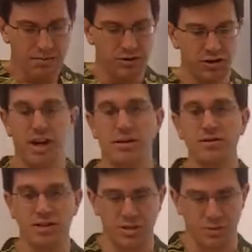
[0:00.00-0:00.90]

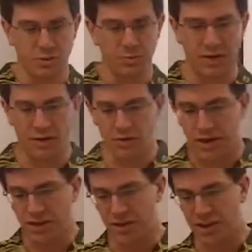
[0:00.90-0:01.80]
Plutocracy is ruled by the
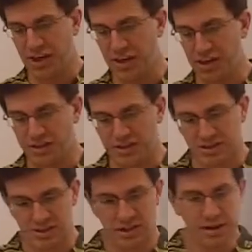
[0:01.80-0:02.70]
wealthy.
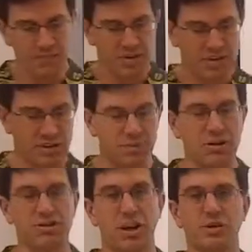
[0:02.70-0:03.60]
It's
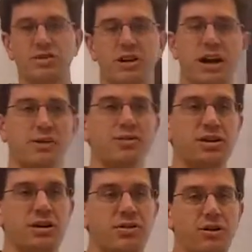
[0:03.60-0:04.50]
similar to
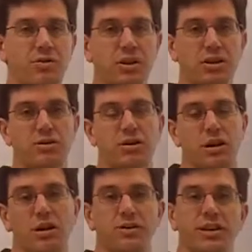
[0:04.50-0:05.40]
aristocracy, although we could
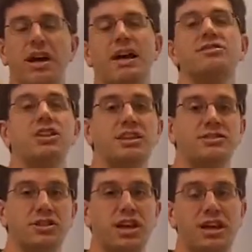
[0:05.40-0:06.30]
argue the United
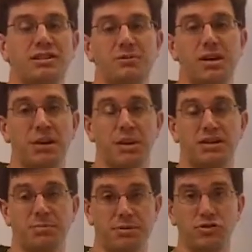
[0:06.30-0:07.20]
States today is in many
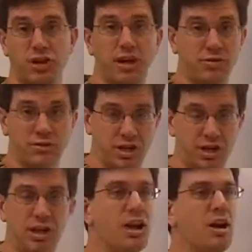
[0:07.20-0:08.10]
ways a
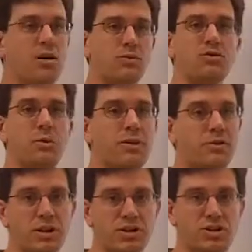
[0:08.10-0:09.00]
plutocracy, ruled by
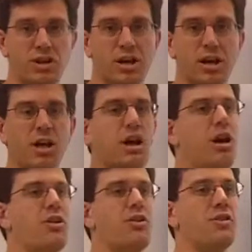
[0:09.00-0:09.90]
the rich,
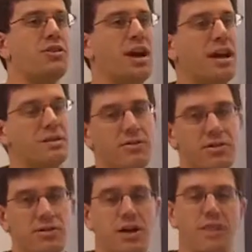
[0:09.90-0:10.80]
although they're
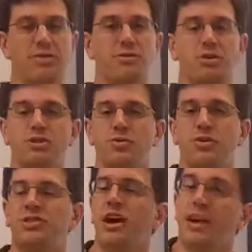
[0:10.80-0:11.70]
not the rich
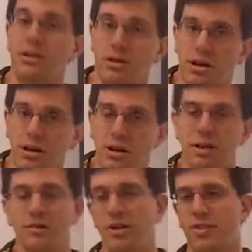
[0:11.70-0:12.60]
with title,
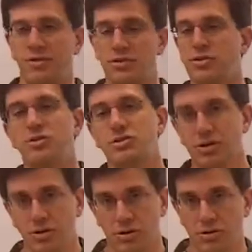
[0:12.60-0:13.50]
not the dukes
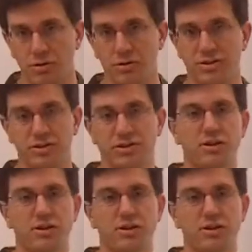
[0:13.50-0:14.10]
and the earls.